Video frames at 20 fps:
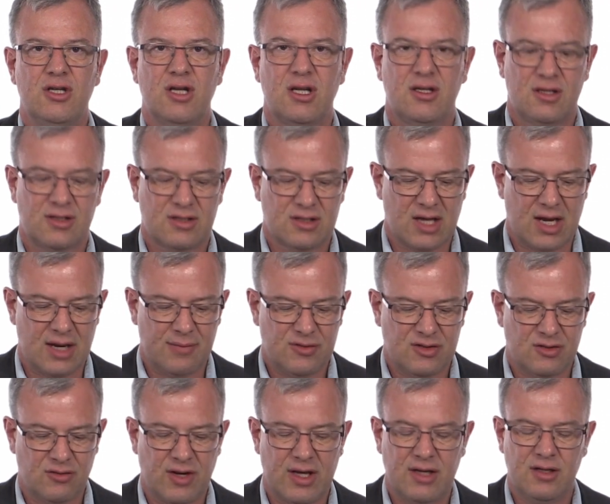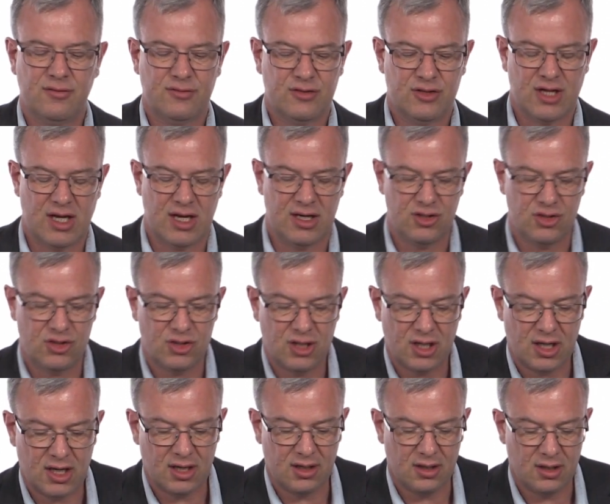that describes the rate of change
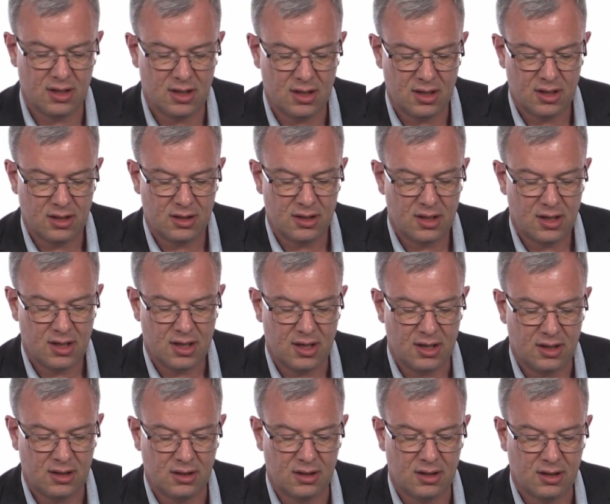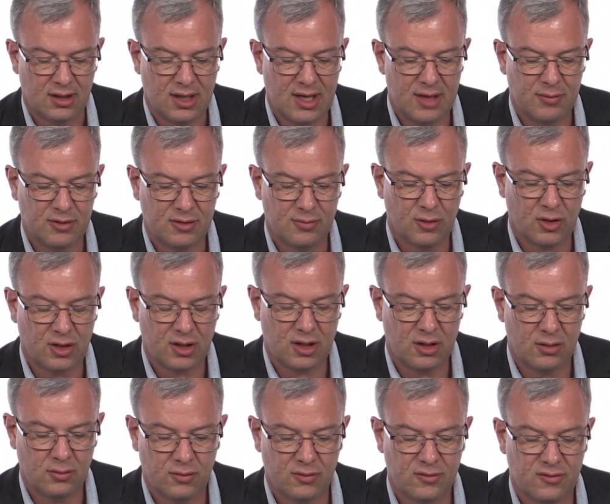in labeled
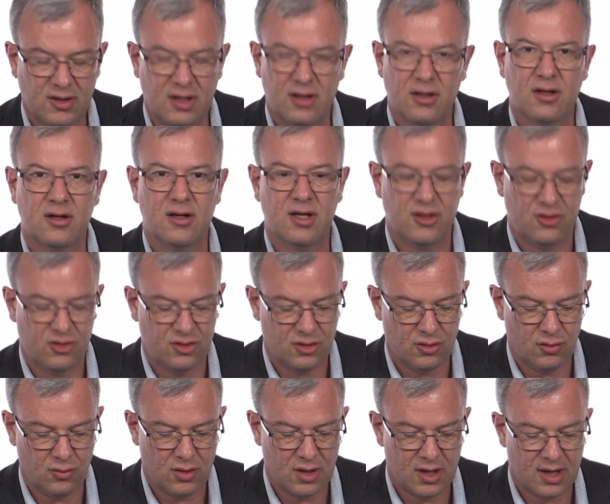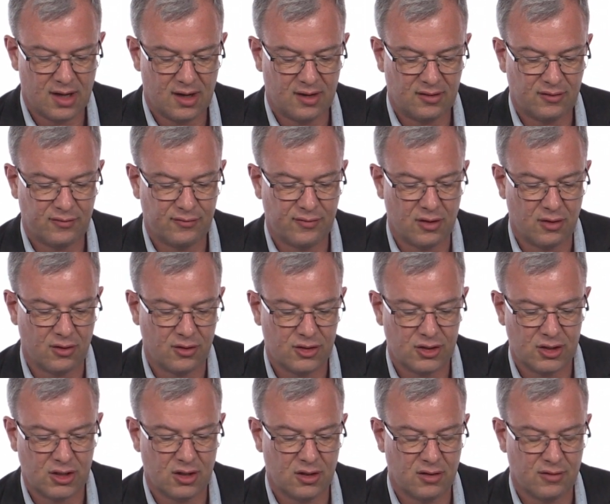molecules in the tissue as a
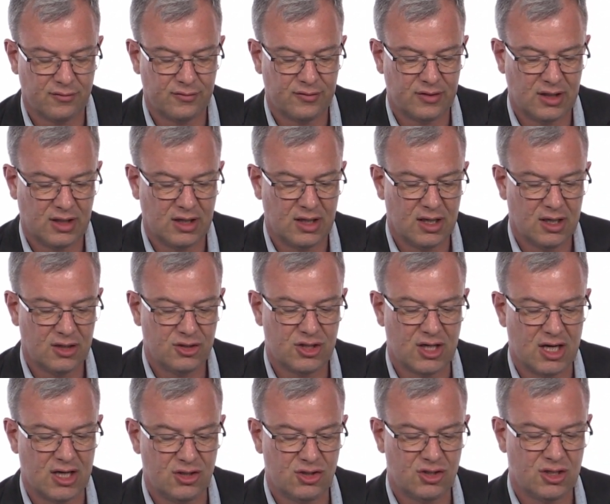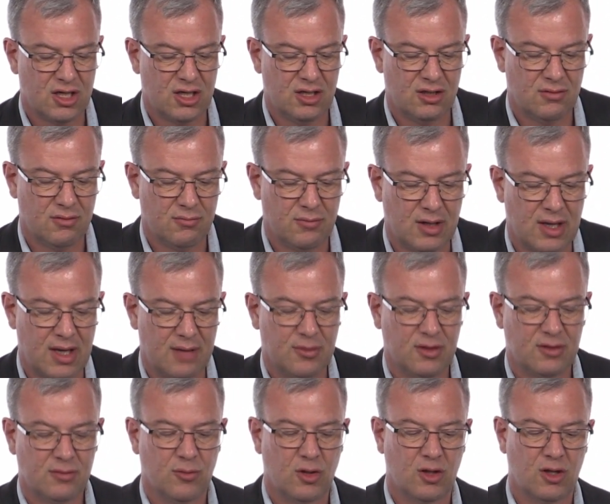function of the change in
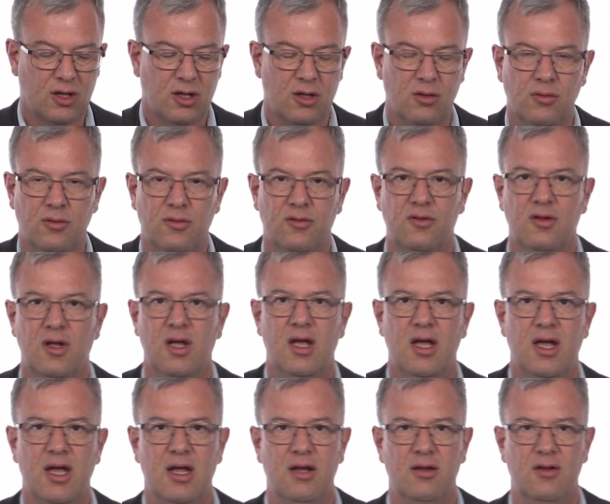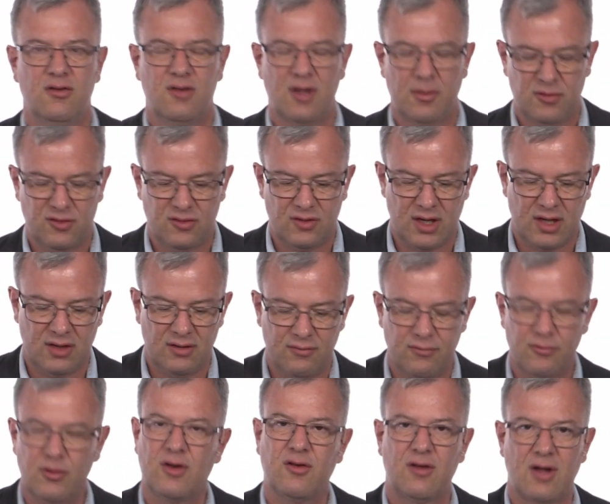labeled molecules in the substrate,
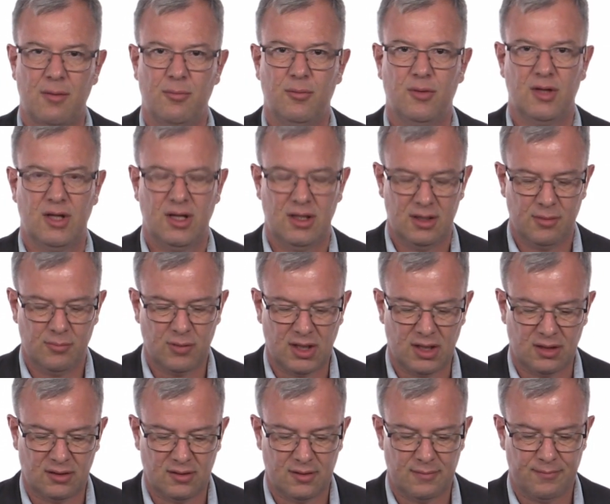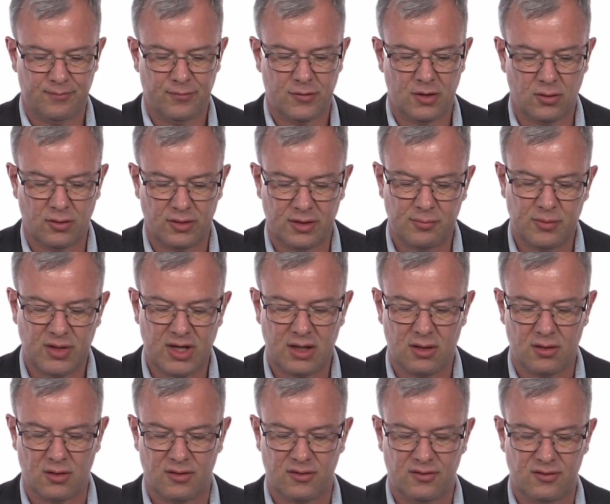for example, in the blood or the
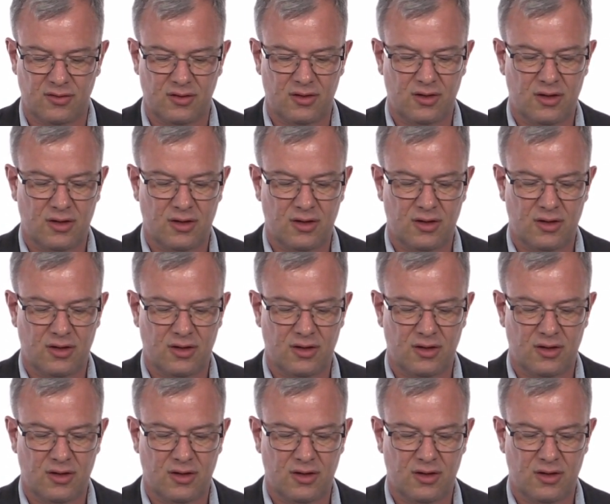precursor.